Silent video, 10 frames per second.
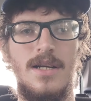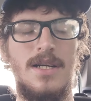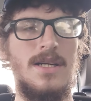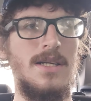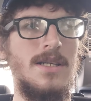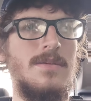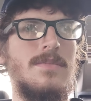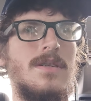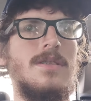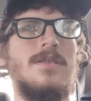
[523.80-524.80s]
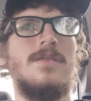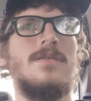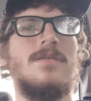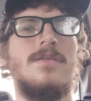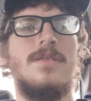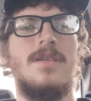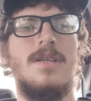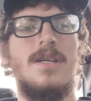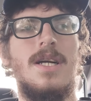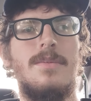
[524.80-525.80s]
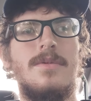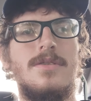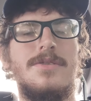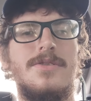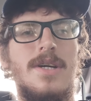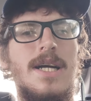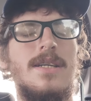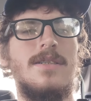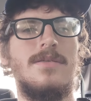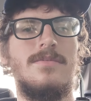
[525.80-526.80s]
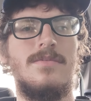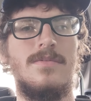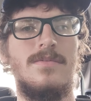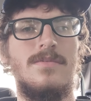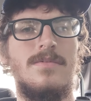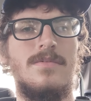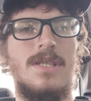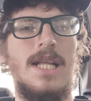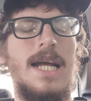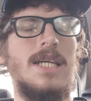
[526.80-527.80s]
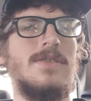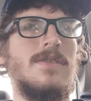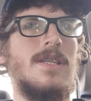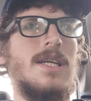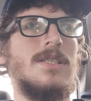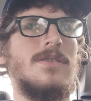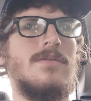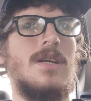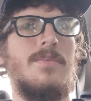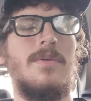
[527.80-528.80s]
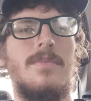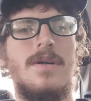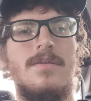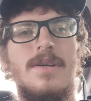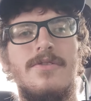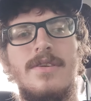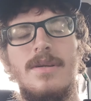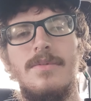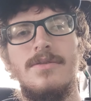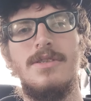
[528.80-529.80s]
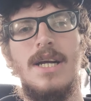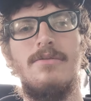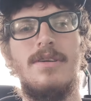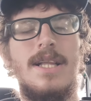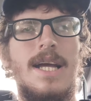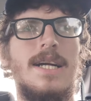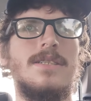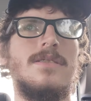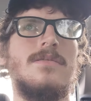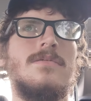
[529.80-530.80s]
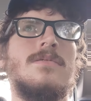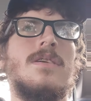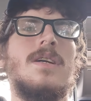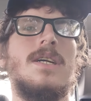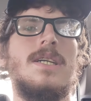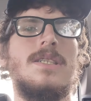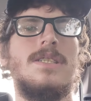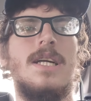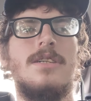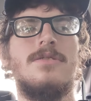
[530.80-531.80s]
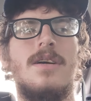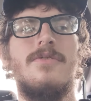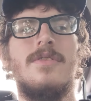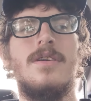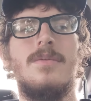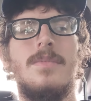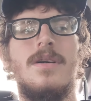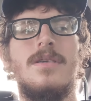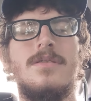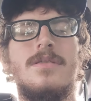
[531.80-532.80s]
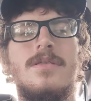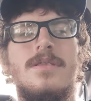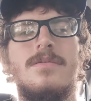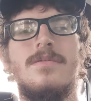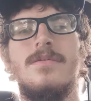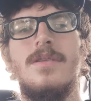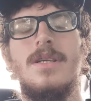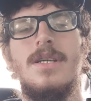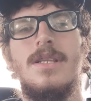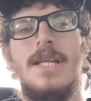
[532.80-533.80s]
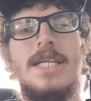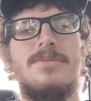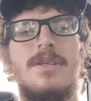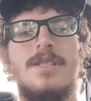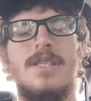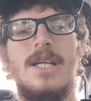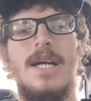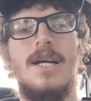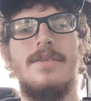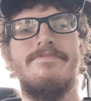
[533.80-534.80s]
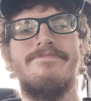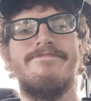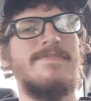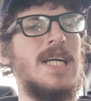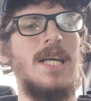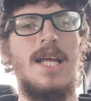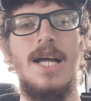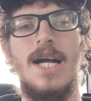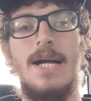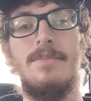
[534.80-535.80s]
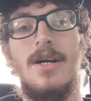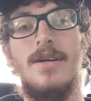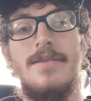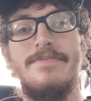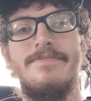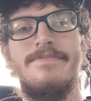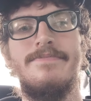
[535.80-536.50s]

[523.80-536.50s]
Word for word: I am gonna, I'm gonna try to relax for the next couple months. I'm gonna try to relax and start shop for another month, and then last week of July. I'm gone.